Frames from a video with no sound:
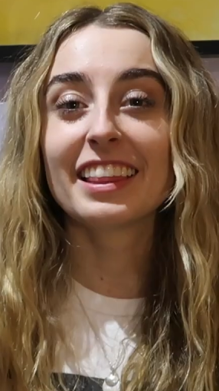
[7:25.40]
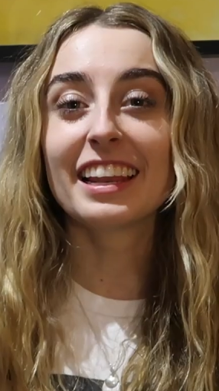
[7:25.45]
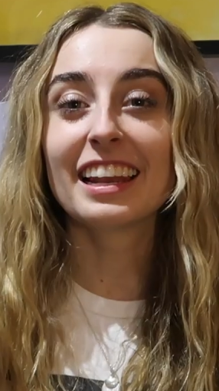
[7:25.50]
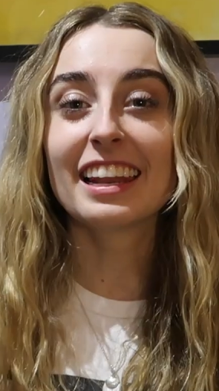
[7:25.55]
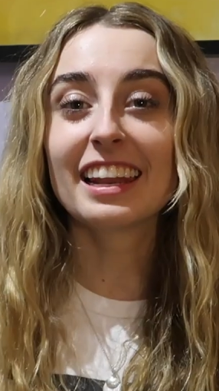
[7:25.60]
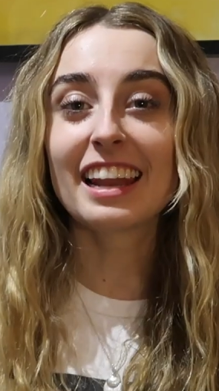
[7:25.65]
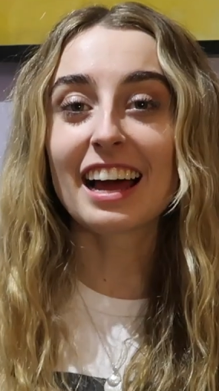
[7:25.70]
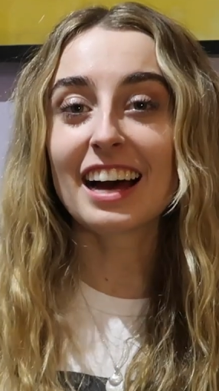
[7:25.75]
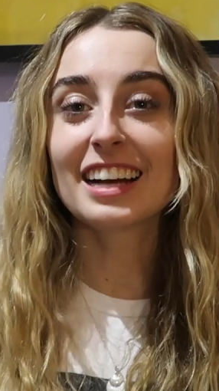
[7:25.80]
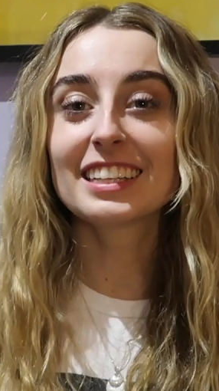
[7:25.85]
The
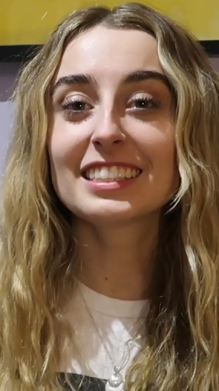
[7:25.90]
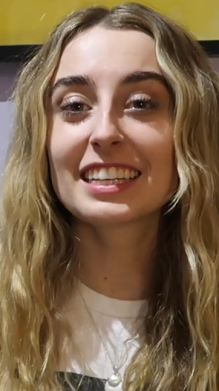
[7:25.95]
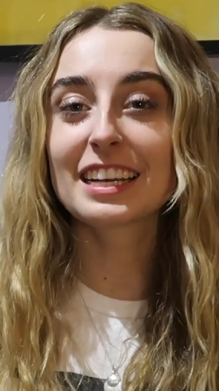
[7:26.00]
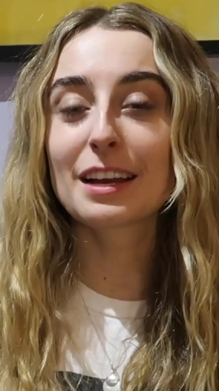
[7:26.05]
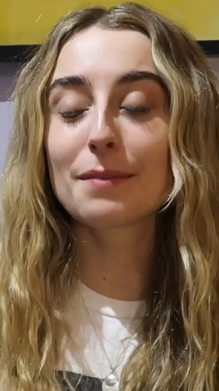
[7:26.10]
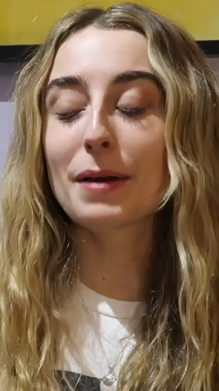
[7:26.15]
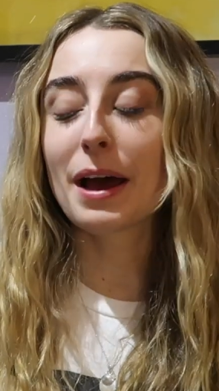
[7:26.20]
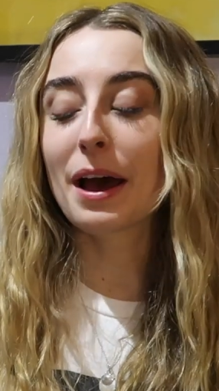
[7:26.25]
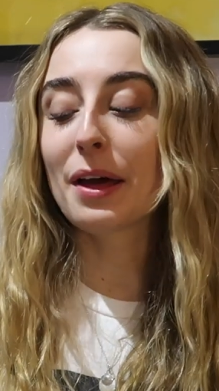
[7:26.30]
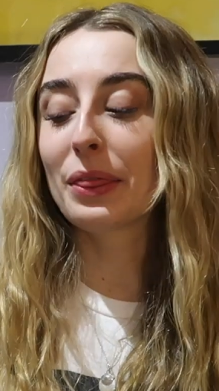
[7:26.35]
last thing
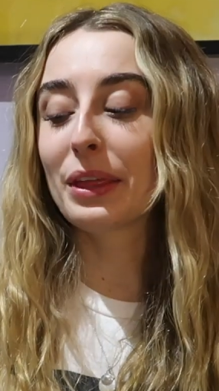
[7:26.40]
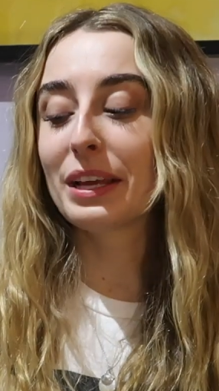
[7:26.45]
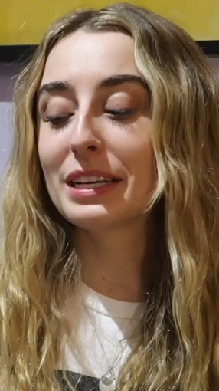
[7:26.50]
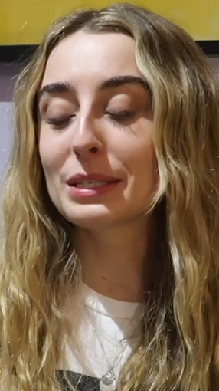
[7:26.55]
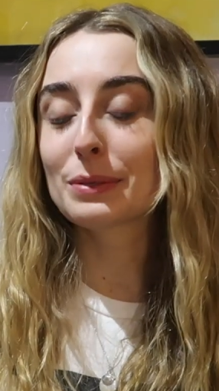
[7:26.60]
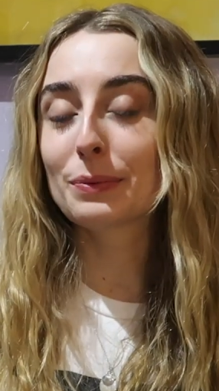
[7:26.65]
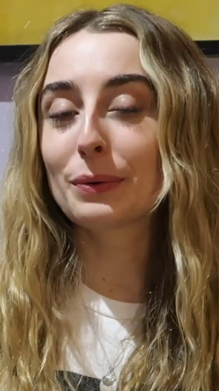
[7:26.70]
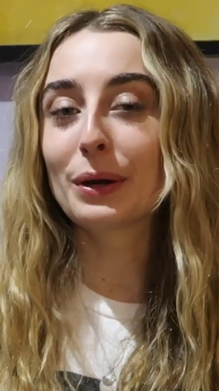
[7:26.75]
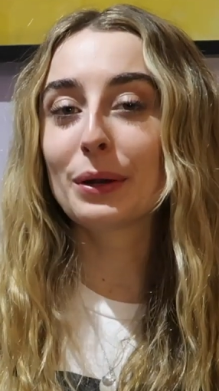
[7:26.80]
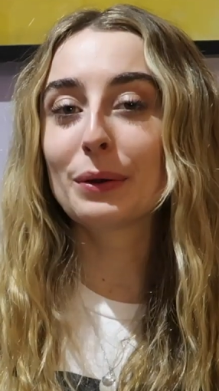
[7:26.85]
about
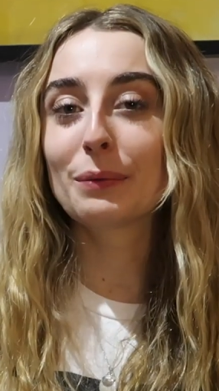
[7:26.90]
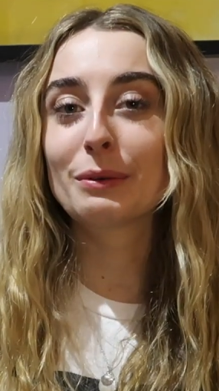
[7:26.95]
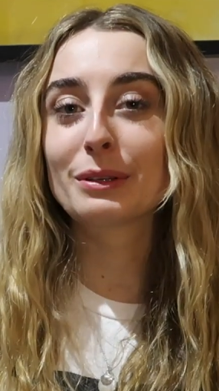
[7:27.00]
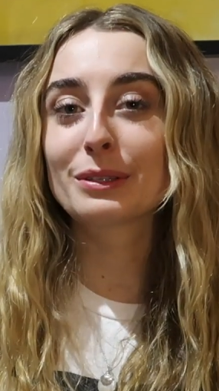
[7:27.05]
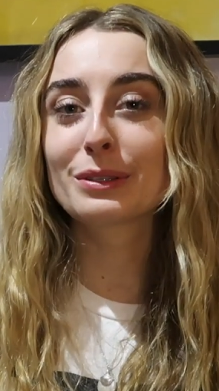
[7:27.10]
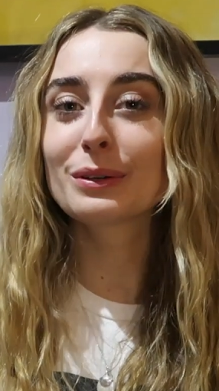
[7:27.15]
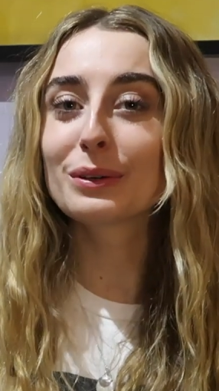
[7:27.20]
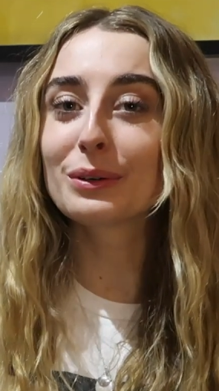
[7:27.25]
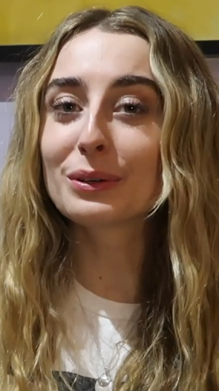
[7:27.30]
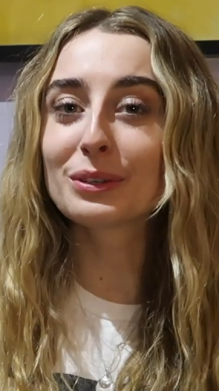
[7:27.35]
this one
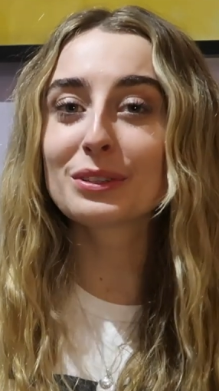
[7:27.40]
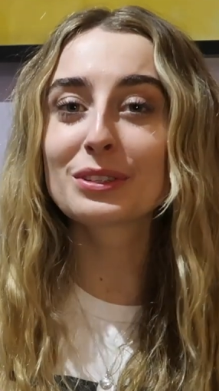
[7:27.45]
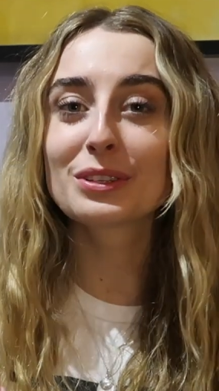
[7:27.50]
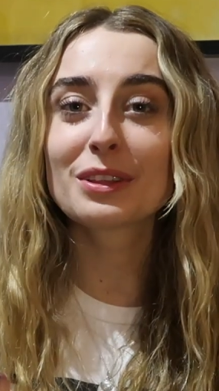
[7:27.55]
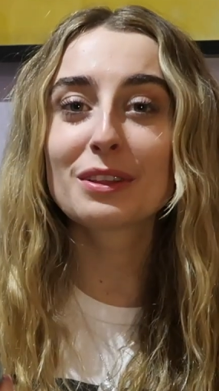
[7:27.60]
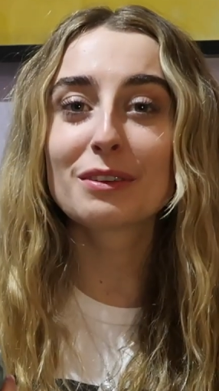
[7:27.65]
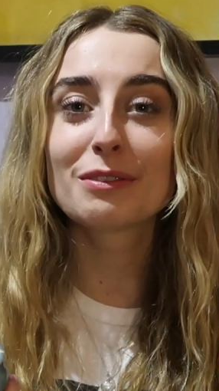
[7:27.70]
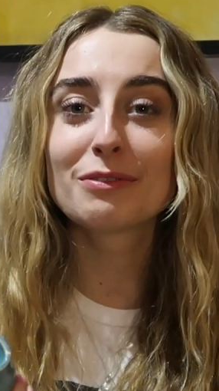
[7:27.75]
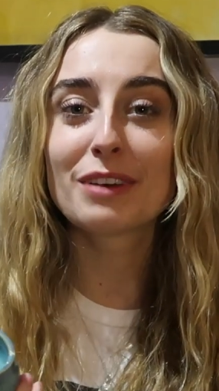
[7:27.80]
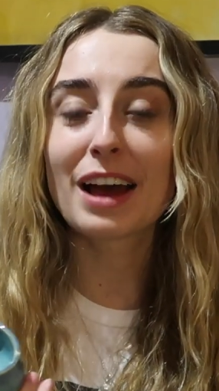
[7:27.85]
was also
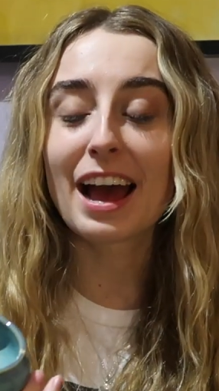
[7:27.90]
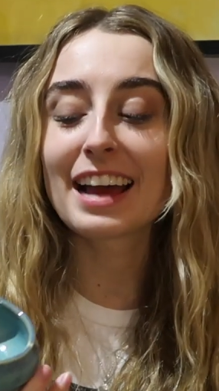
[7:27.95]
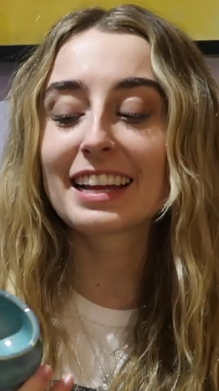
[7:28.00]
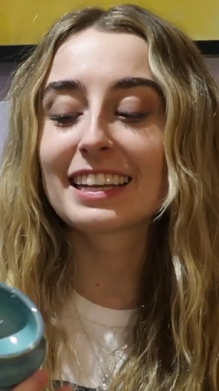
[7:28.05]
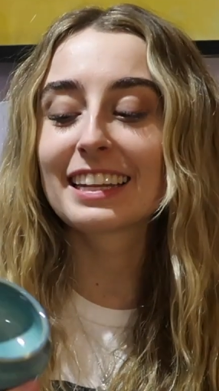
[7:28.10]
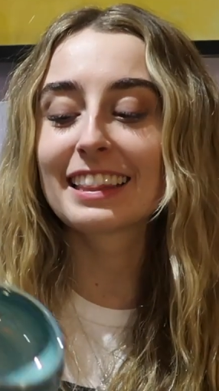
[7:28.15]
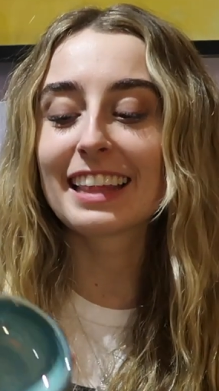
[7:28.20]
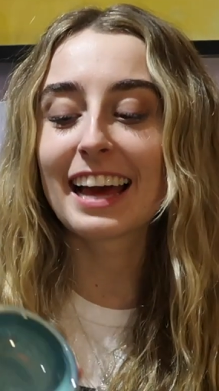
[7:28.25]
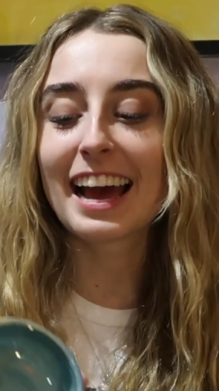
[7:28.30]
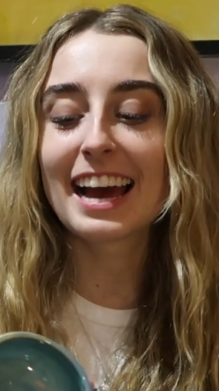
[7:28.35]
the
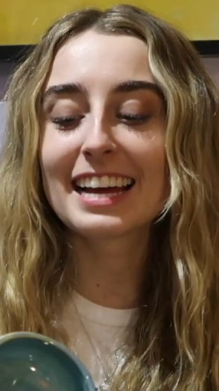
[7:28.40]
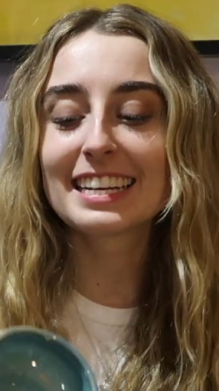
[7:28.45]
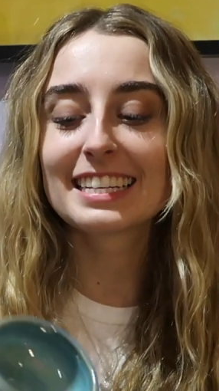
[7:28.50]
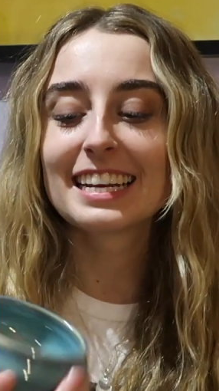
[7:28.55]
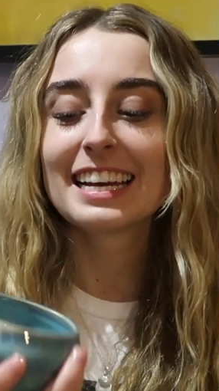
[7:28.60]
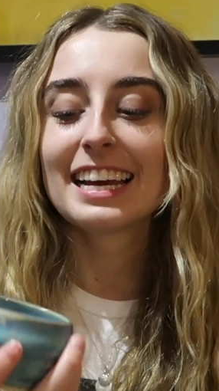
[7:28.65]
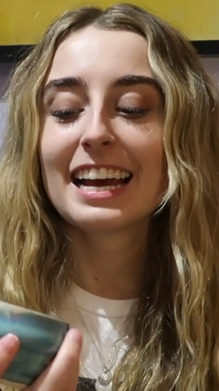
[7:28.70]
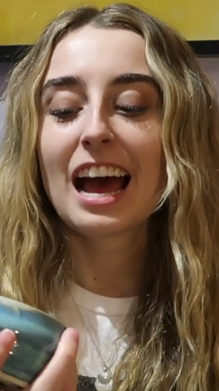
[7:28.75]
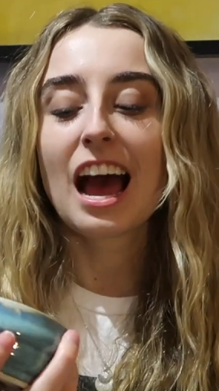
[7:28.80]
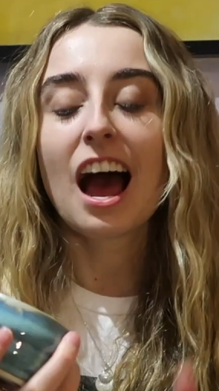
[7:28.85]
fact that
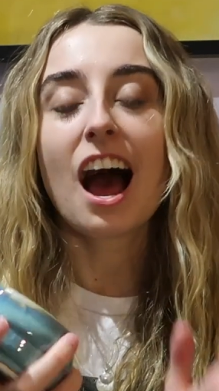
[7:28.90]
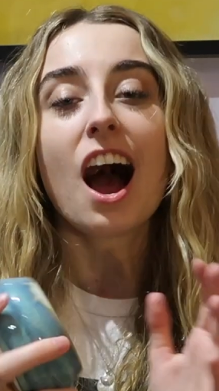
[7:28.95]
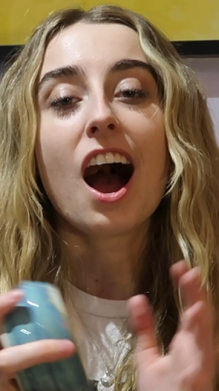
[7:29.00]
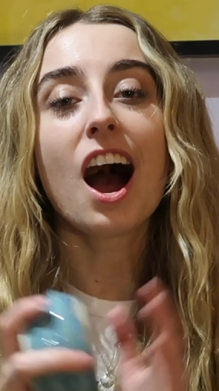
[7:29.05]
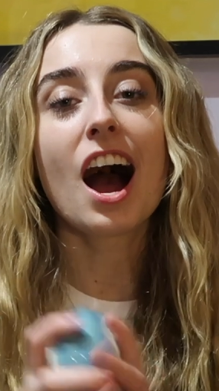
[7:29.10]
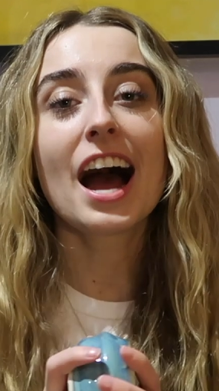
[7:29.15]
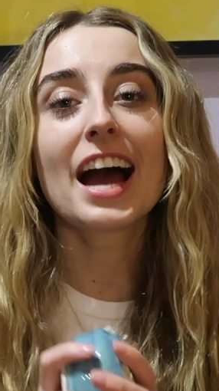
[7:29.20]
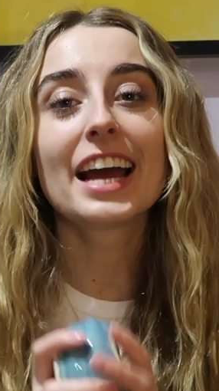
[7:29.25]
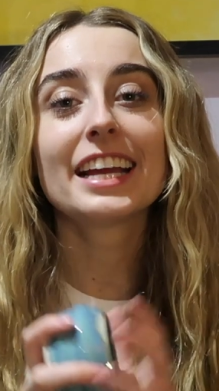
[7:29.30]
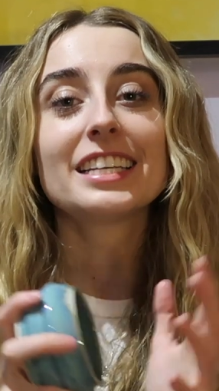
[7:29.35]

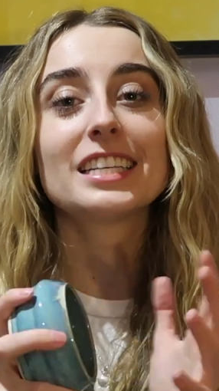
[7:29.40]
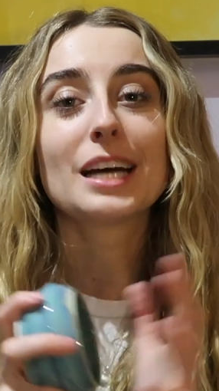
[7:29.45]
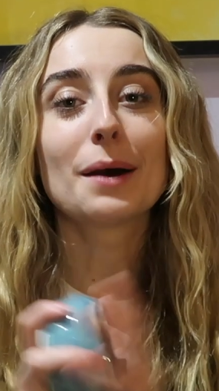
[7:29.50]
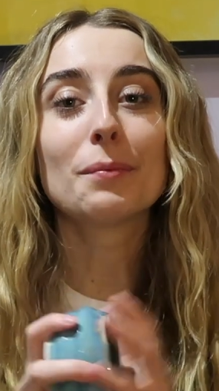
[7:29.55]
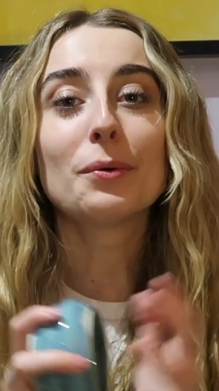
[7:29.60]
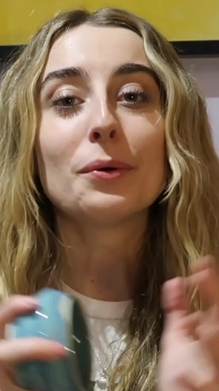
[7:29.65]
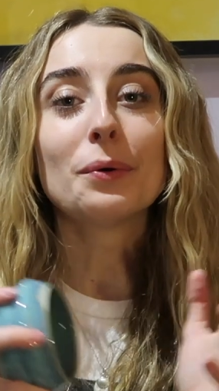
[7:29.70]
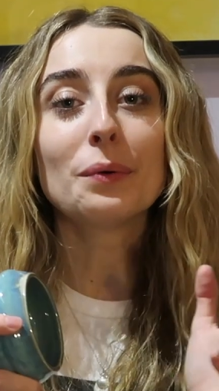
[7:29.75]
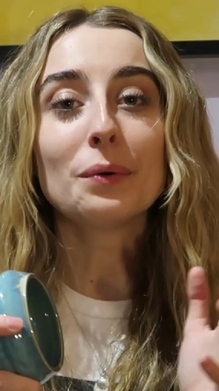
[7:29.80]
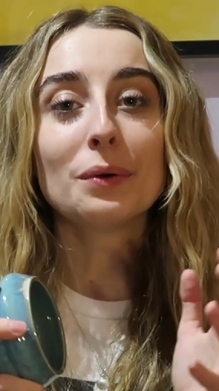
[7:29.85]
I
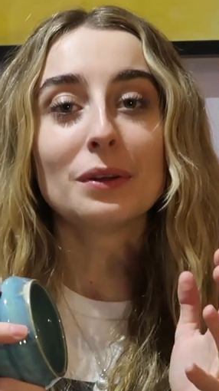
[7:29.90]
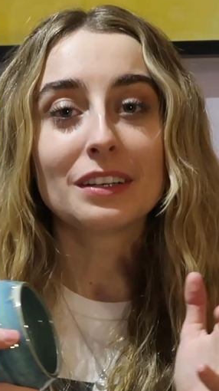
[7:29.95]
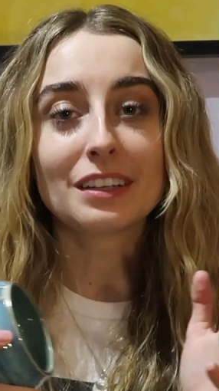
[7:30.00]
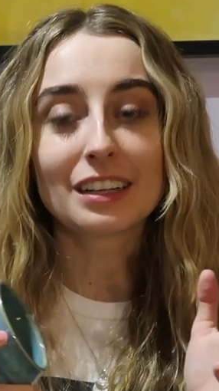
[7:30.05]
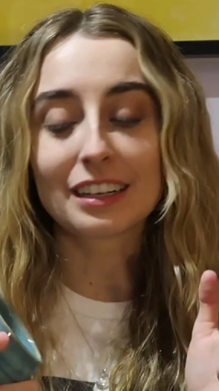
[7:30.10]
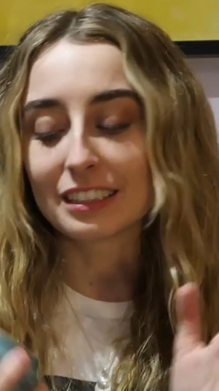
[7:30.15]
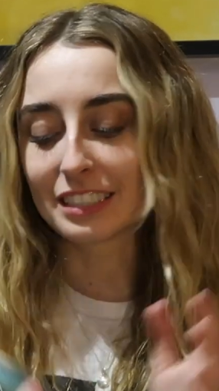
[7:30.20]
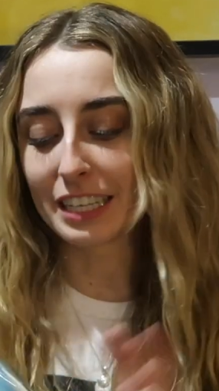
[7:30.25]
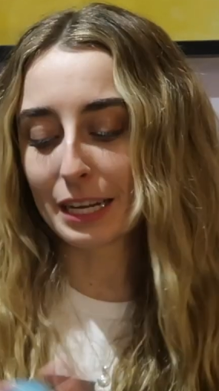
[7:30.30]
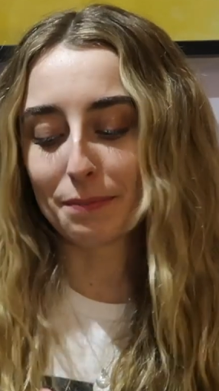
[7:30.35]
double
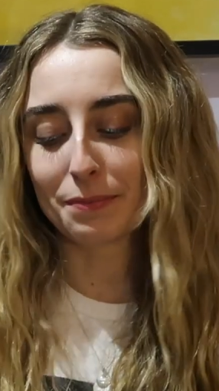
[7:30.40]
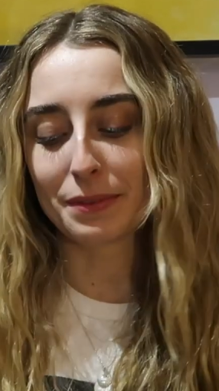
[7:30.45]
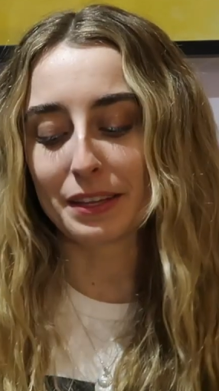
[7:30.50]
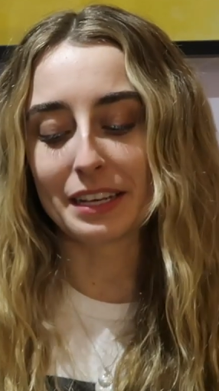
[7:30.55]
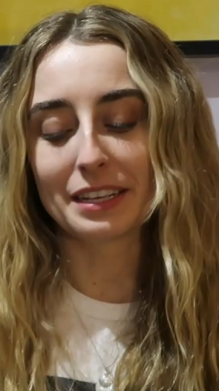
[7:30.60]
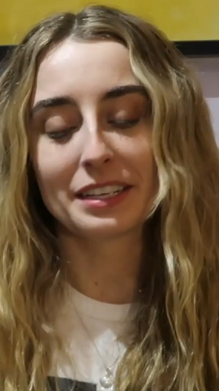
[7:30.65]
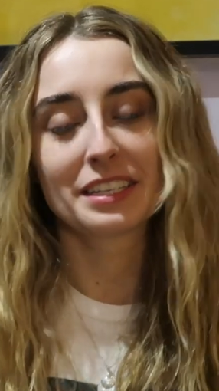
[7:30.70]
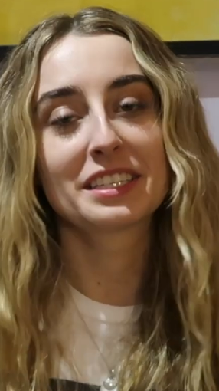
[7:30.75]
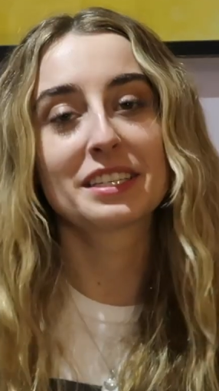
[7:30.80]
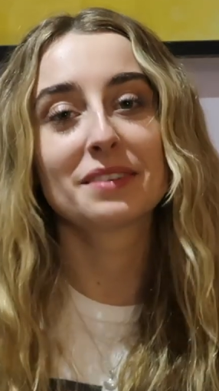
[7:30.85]
dipped
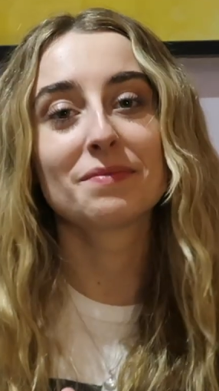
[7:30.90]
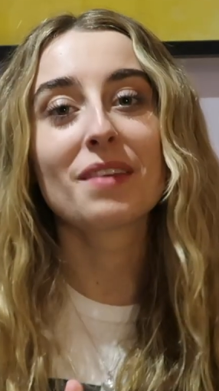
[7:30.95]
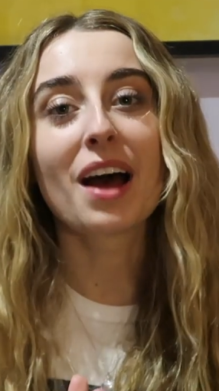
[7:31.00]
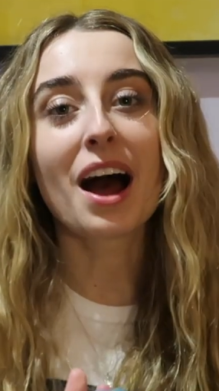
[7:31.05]
this.